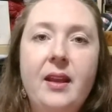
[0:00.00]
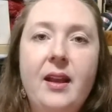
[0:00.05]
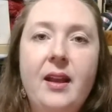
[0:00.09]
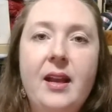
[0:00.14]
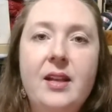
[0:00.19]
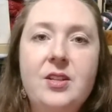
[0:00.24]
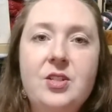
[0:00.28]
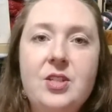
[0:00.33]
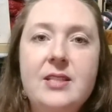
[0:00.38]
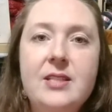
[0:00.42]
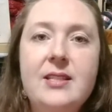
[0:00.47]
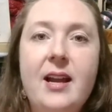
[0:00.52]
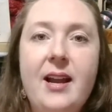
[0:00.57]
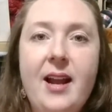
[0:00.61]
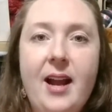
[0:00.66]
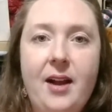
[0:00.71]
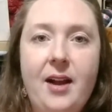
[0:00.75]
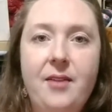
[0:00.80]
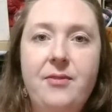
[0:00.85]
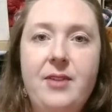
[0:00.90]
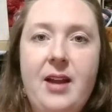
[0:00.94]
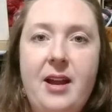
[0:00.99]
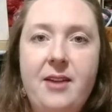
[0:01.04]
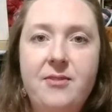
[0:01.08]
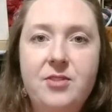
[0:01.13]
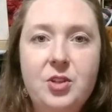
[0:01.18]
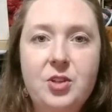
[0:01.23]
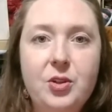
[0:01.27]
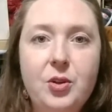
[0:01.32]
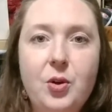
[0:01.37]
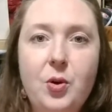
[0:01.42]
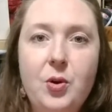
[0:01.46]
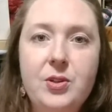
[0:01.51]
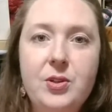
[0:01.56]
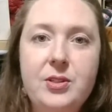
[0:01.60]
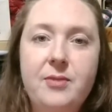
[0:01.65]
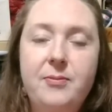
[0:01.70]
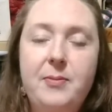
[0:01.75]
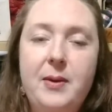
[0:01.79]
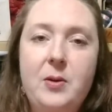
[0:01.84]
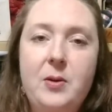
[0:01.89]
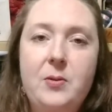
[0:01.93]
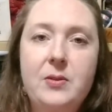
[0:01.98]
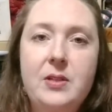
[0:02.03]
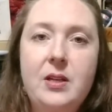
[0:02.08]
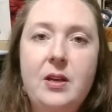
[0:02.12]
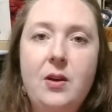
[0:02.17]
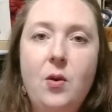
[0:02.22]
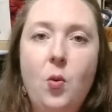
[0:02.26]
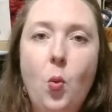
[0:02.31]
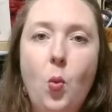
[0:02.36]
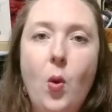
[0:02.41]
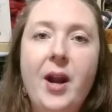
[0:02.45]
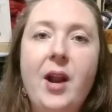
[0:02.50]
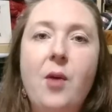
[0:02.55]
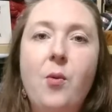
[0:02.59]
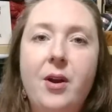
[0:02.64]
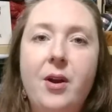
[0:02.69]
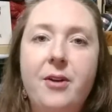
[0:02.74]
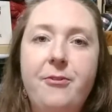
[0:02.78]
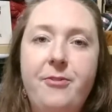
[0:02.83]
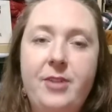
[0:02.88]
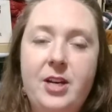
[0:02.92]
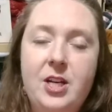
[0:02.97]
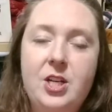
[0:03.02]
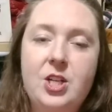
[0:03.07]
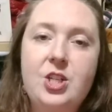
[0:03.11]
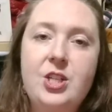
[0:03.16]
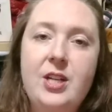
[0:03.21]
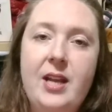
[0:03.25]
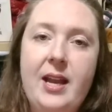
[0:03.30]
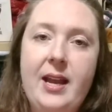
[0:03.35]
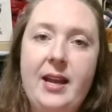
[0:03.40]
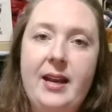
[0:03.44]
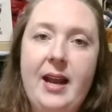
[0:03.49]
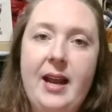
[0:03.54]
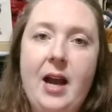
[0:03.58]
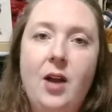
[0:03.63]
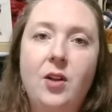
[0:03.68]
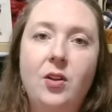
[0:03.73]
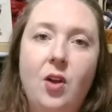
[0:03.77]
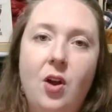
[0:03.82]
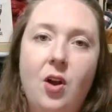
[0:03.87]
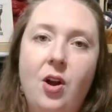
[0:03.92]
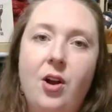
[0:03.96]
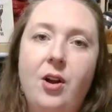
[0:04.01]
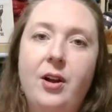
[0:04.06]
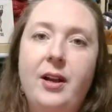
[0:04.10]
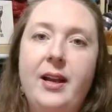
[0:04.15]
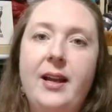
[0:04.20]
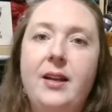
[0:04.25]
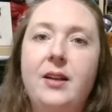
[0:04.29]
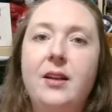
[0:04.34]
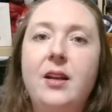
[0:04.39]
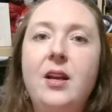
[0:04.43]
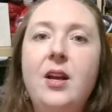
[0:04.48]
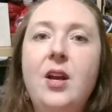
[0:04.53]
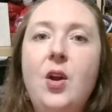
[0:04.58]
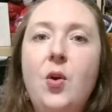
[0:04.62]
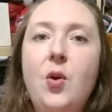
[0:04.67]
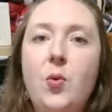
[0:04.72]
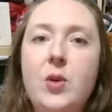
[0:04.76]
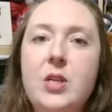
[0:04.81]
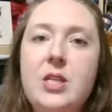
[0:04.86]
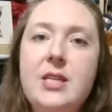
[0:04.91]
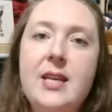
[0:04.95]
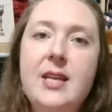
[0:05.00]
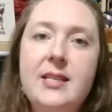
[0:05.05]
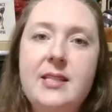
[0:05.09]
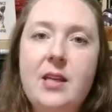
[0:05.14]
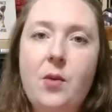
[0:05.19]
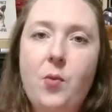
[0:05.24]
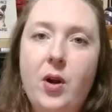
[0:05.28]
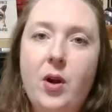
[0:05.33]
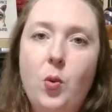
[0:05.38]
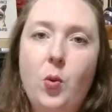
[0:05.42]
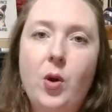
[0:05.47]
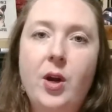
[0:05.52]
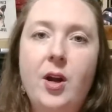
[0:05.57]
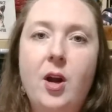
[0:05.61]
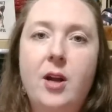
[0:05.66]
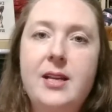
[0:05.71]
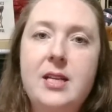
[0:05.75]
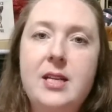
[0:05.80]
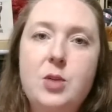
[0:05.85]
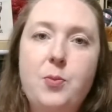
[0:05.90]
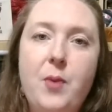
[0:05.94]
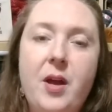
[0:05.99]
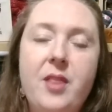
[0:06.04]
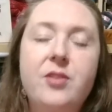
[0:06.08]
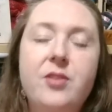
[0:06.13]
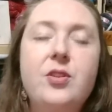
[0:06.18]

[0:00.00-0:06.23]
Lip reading: it's just I have certain goals about what I want to finish and how long and which things I want to work on each month.